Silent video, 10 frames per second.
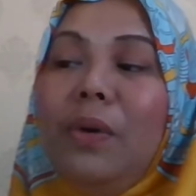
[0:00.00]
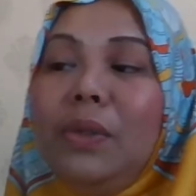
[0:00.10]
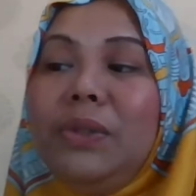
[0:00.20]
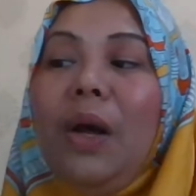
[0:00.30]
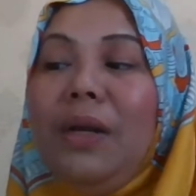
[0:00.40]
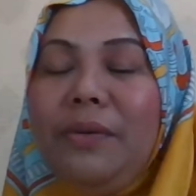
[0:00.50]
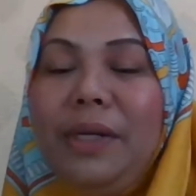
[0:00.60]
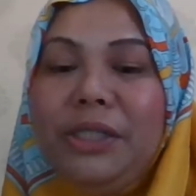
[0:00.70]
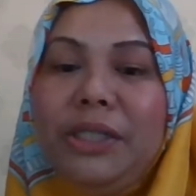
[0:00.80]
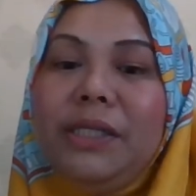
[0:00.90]

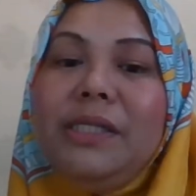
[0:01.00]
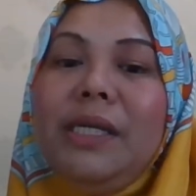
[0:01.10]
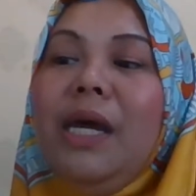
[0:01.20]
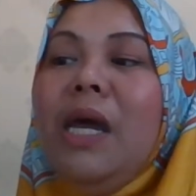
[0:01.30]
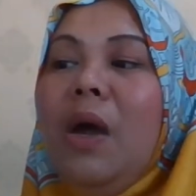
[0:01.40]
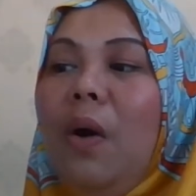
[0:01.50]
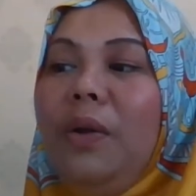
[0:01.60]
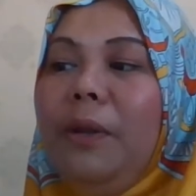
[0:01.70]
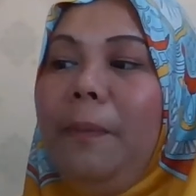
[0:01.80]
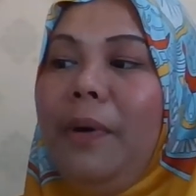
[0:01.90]
tolerations
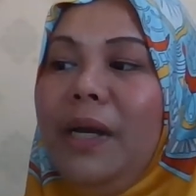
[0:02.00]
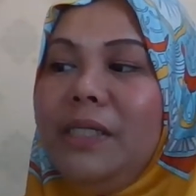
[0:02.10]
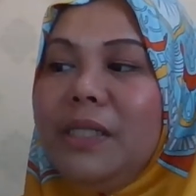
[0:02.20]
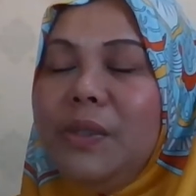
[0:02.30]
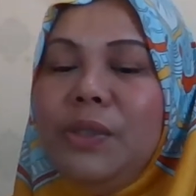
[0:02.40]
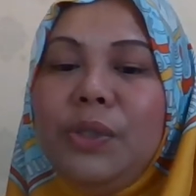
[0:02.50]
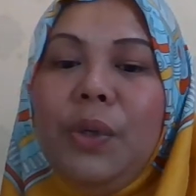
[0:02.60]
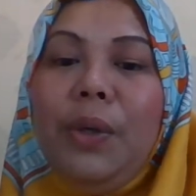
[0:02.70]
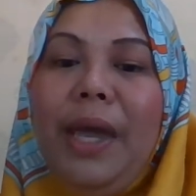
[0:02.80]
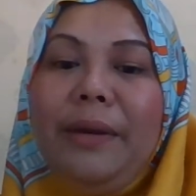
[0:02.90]
on the price
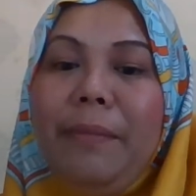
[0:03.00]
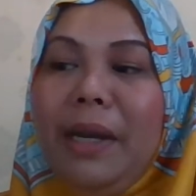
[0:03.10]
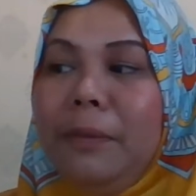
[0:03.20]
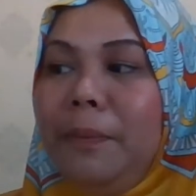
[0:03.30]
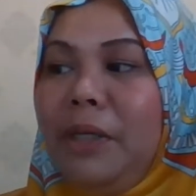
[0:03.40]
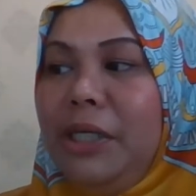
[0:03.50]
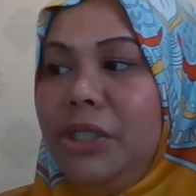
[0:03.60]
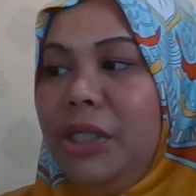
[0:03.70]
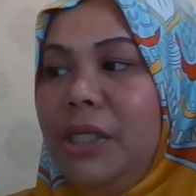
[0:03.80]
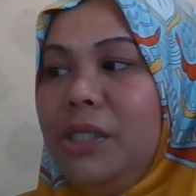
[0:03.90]
control and
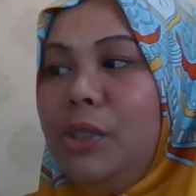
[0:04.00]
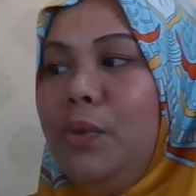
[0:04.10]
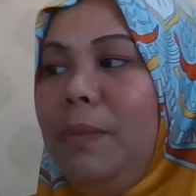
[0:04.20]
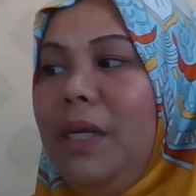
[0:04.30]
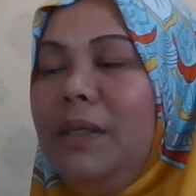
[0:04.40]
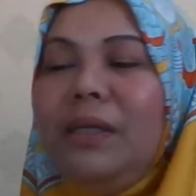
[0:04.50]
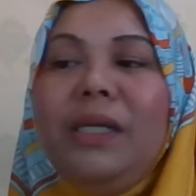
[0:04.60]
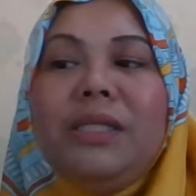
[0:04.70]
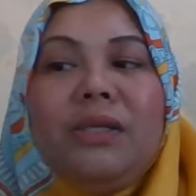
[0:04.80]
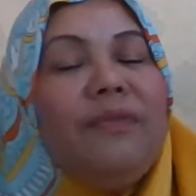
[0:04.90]
manipulations to meet the
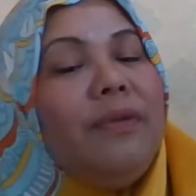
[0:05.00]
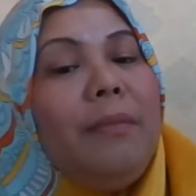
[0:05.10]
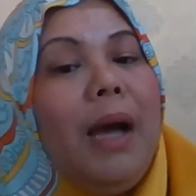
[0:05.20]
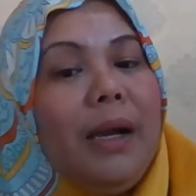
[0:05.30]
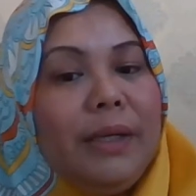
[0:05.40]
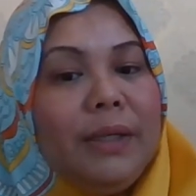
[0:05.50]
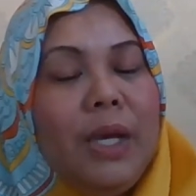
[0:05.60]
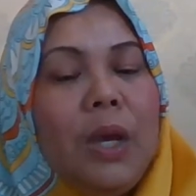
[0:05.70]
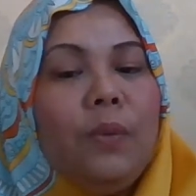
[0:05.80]
needs of the market.